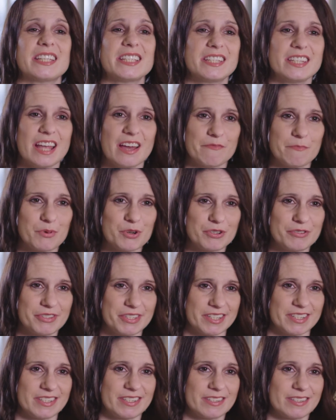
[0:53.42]
didn't have
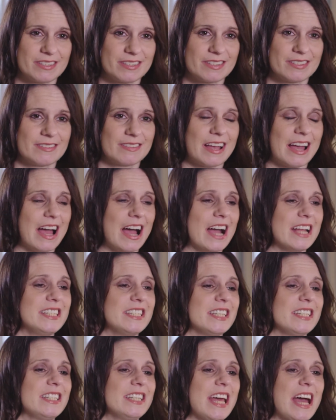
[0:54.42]
bruises. I
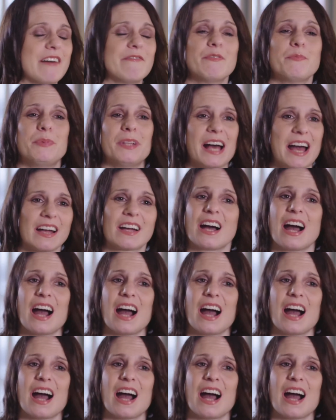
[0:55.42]
didn't have a black